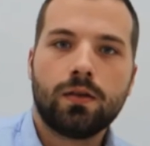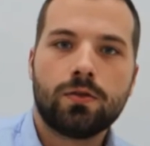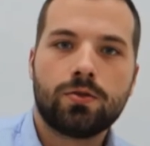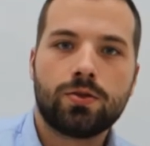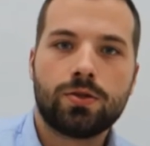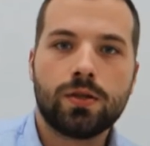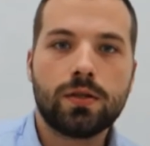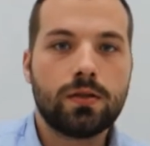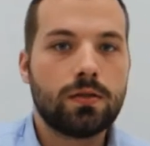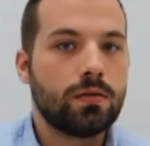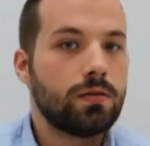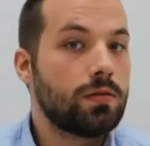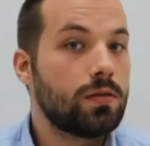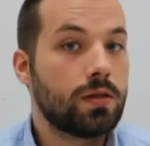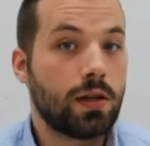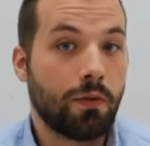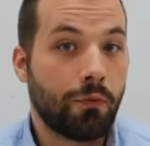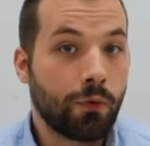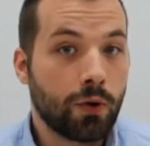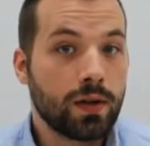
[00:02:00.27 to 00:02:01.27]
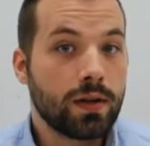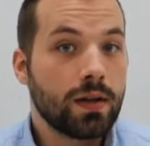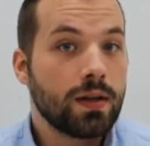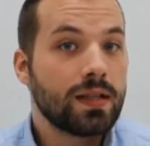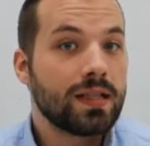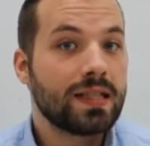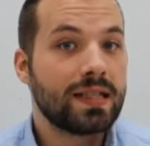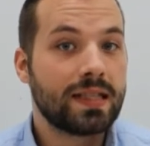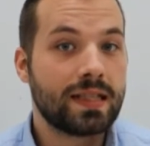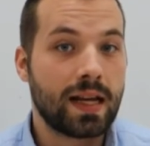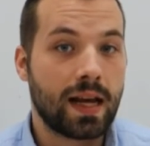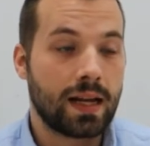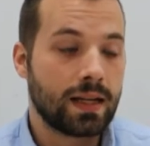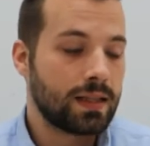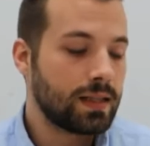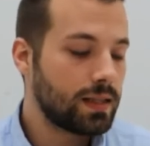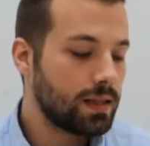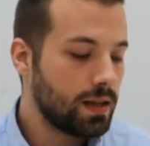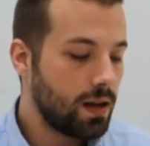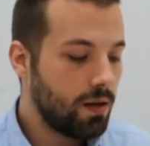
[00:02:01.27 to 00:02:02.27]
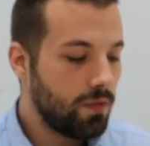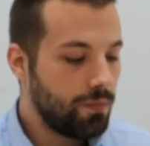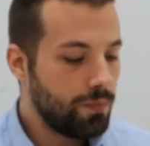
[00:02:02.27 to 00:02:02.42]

It's just different states of